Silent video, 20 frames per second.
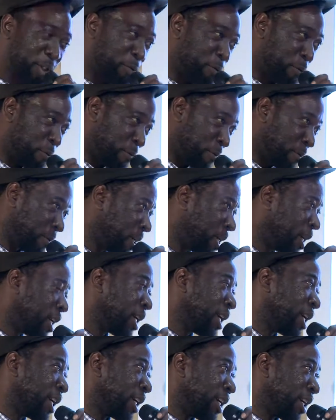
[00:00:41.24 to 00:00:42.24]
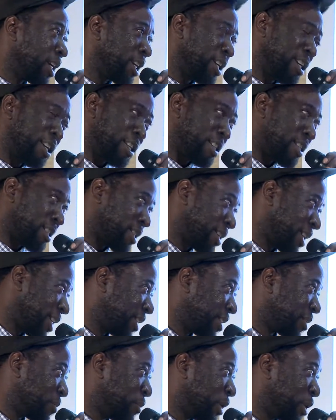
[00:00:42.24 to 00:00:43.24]
it will
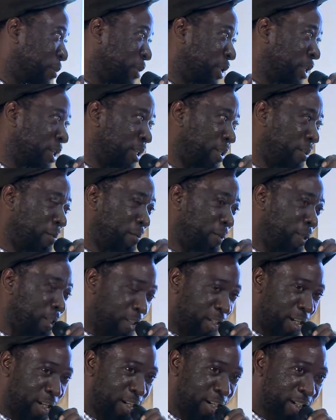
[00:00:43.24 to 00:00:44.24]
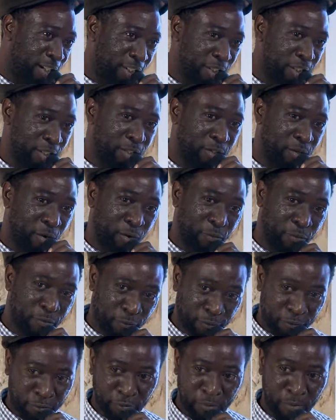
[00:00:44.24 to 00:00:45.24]
illustrate maybe the direction
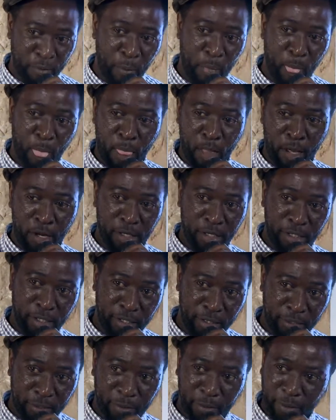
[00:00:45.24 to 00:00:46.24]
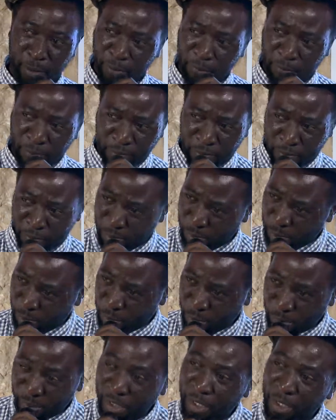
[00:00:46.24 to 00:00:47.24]
of sort of
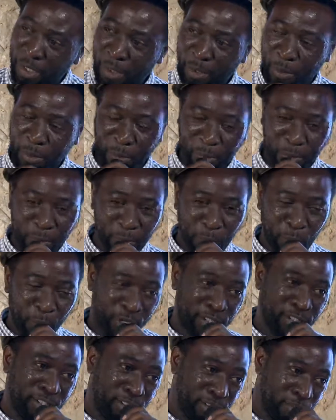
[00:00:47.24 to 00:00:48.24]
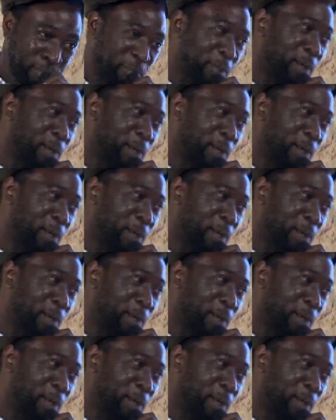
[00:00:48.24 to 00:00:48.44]
what